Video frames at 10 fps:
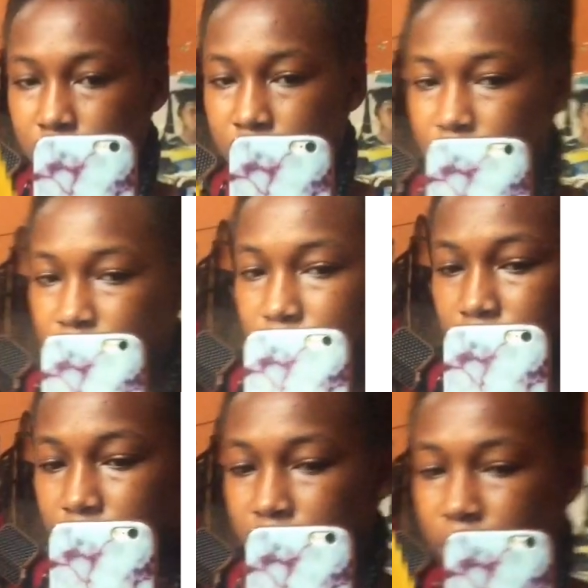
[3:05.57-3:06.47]
at
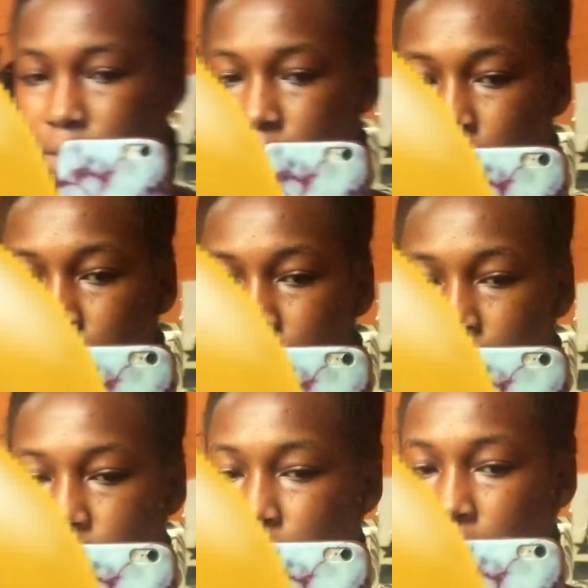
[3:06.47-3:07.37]
all. The
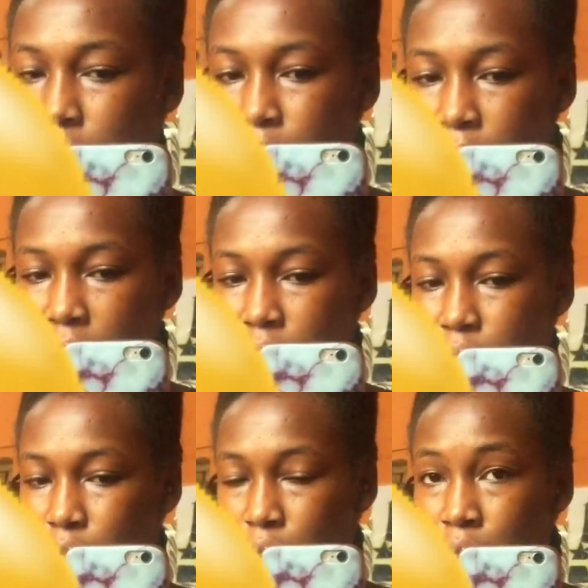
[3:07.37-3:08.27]
first one that I did, I was
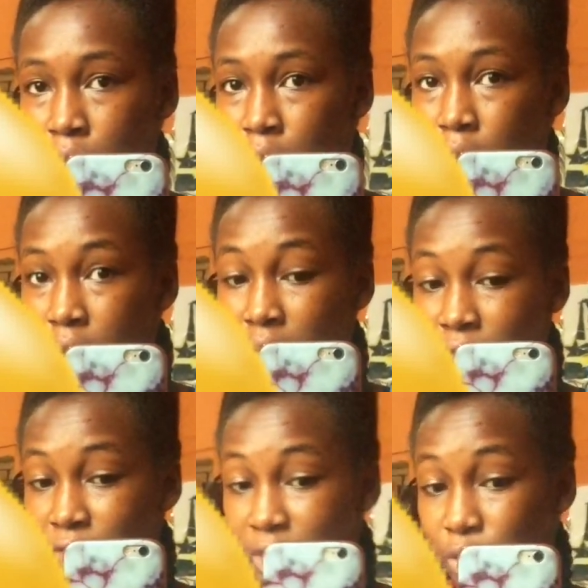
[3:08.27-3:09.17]
like, oh,
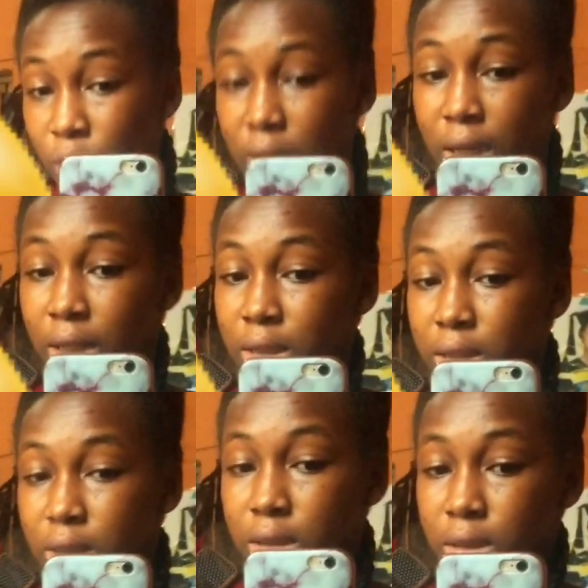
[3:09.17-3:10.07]
then I'm
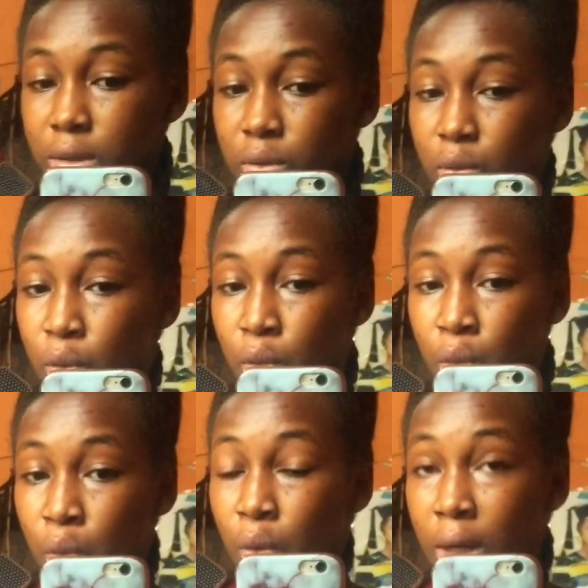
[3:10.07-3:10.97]
going
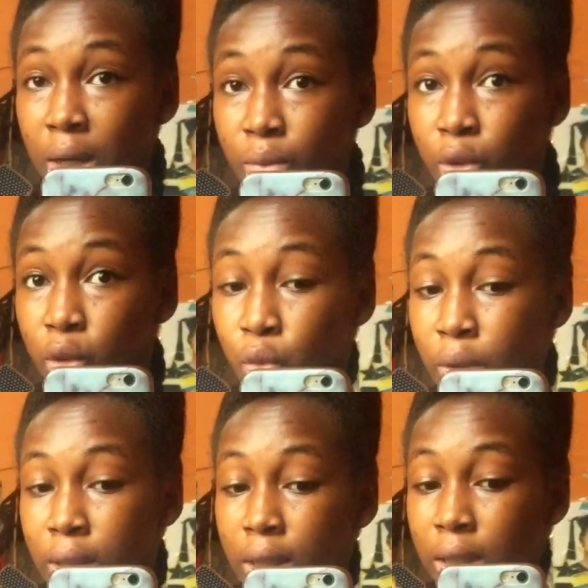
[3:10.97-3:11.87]
to do it
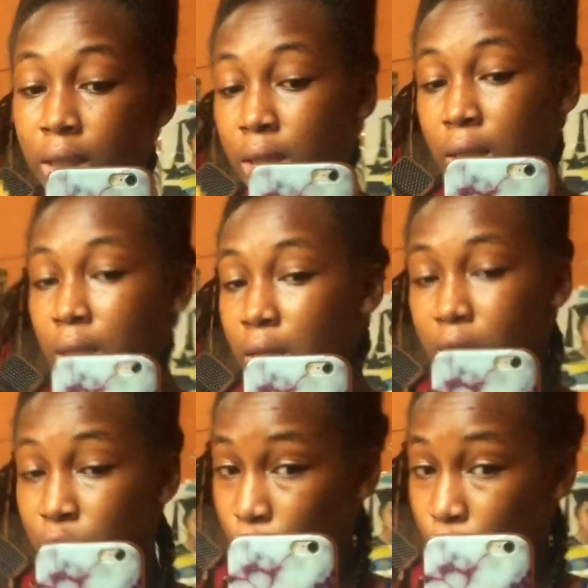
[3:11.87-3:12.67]
again and see,